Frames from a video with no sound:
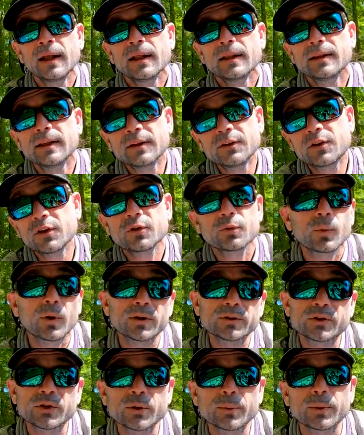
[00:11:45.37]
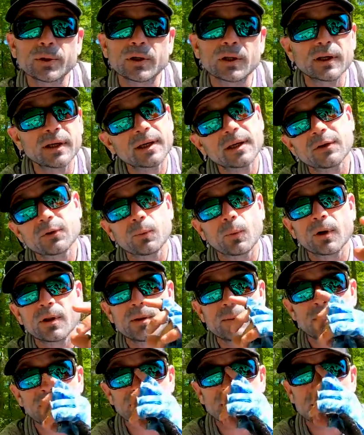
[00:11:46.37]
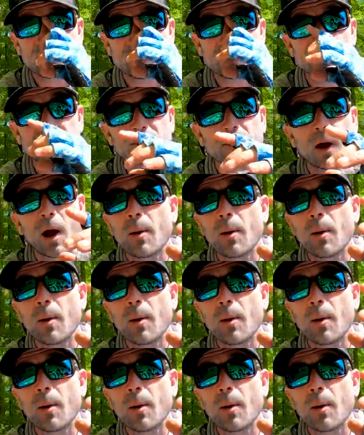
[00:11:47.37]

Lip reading: These just run super clean, because one of the biggest things